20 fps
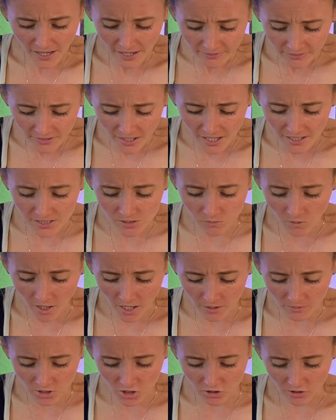and that's what
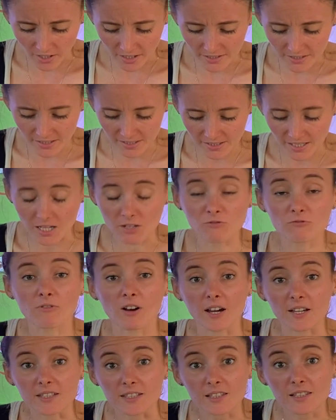I was trying to say
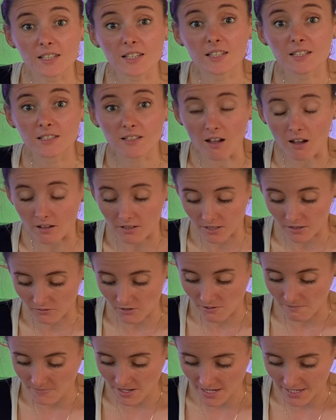right at the start of
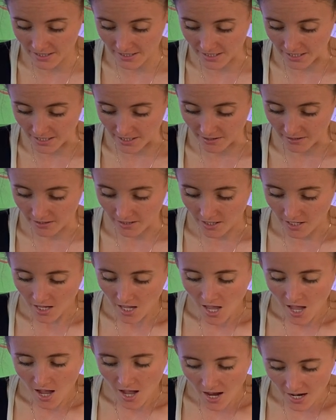the meeting.
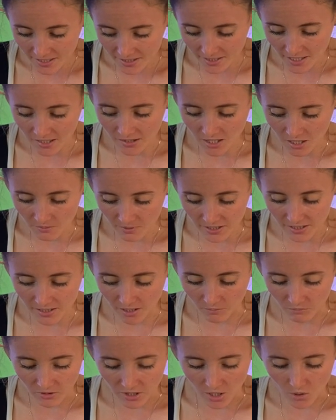I said there was
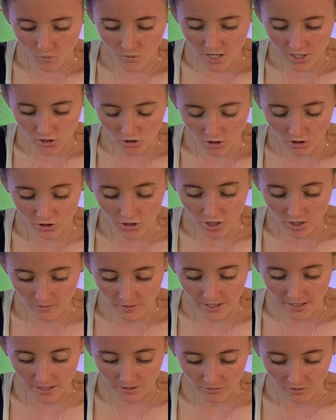something we're not
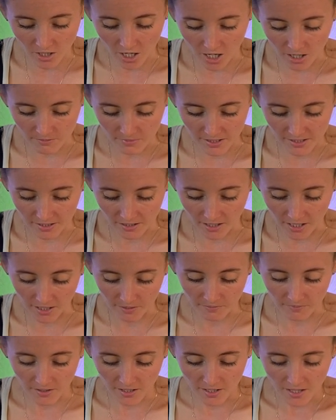doing at Calm Me Time.
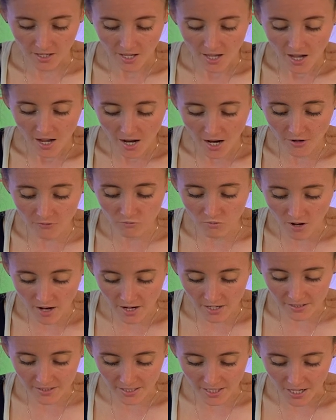I've
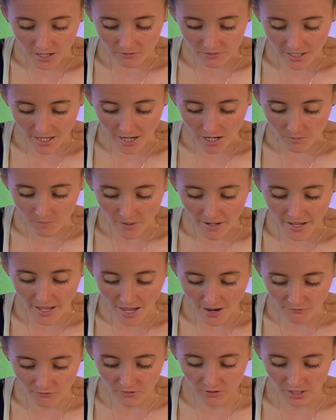worked out now by
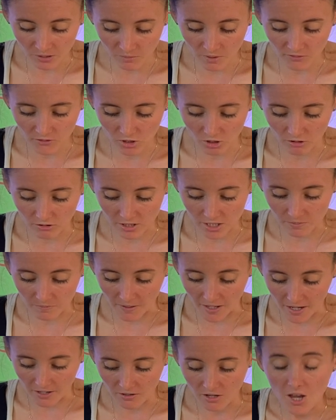everything we've talked
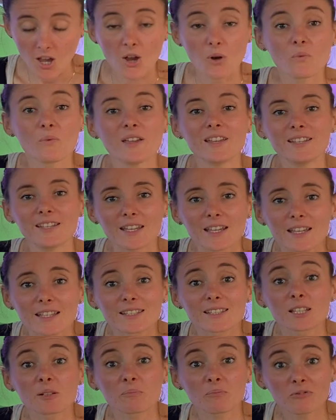about, we
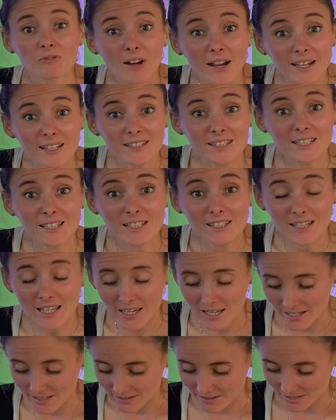need to practice
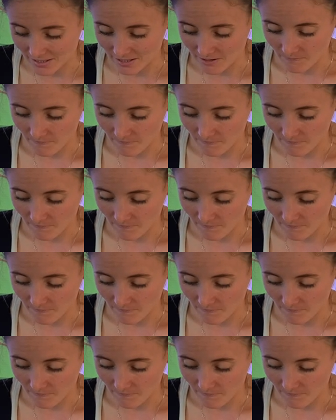it.